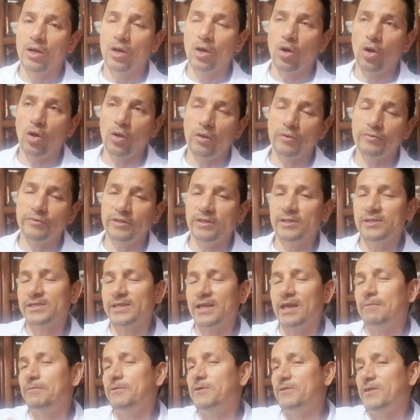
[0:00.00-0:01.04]
or these
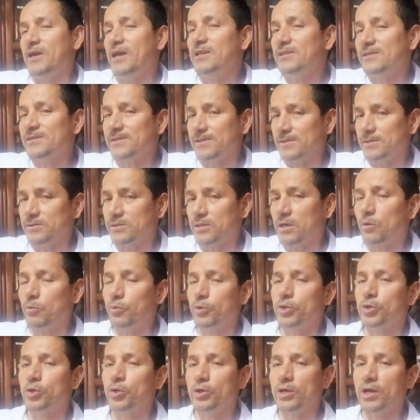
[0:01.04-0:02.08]
evidences that
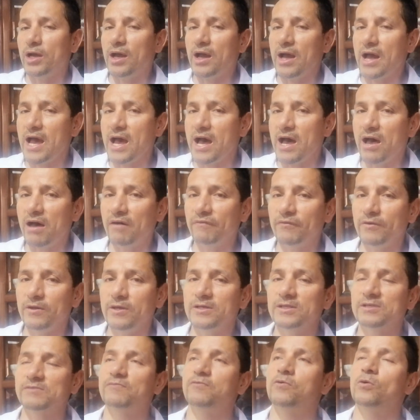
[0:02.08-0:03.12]
we're gonna have
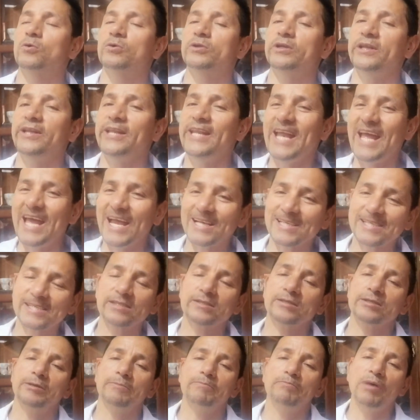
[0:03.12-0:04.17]
is for the
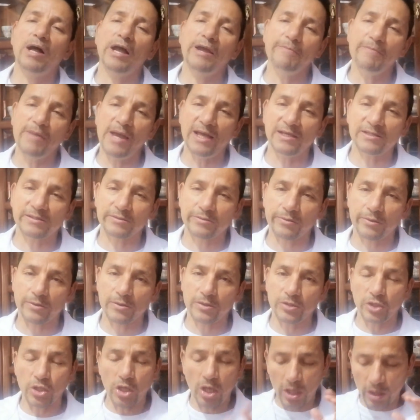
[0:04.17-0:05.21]
next bimester,
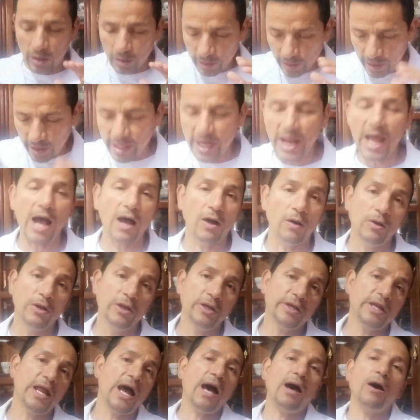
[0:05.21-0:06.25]
not now.
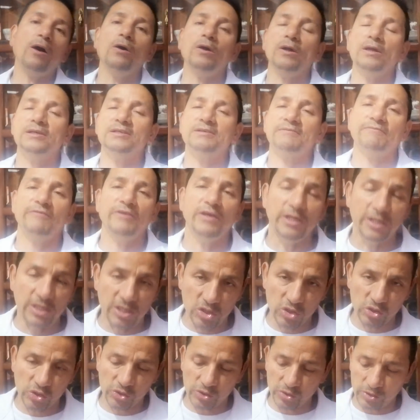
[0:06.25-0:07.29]
Now is
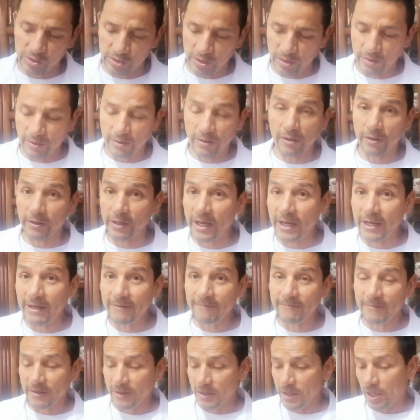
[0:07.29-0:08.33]
finished,
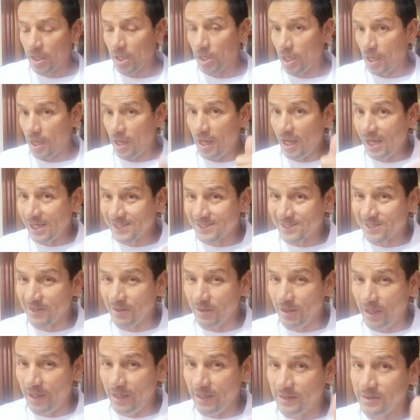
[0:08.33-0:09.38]
okay?
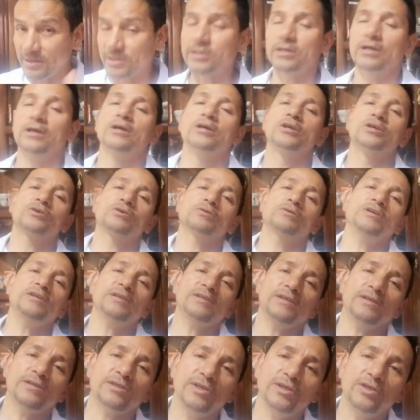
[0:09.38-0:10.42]
Excellent. So this
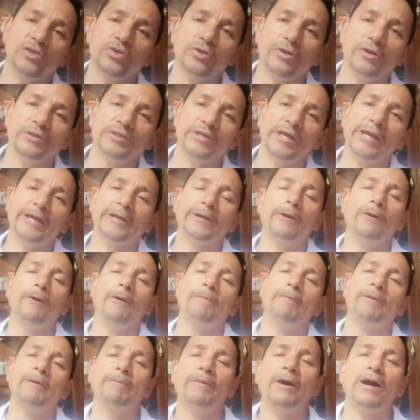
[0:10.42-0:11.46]
is teacher Jacob.
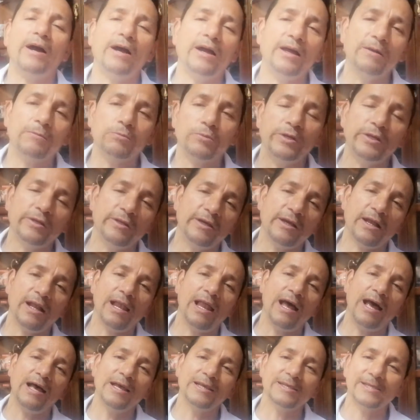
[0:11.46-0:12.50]
Bye-bye, reading
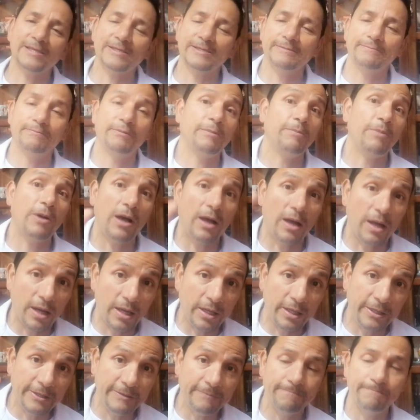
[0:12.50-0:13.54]
class.
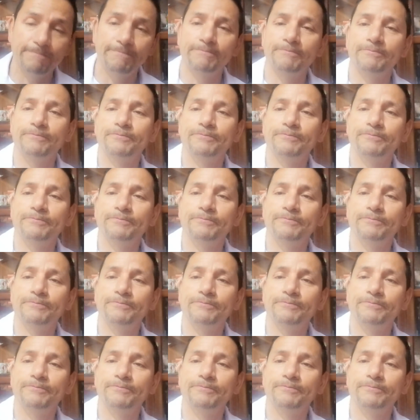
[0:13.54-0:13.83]
Bye-bye.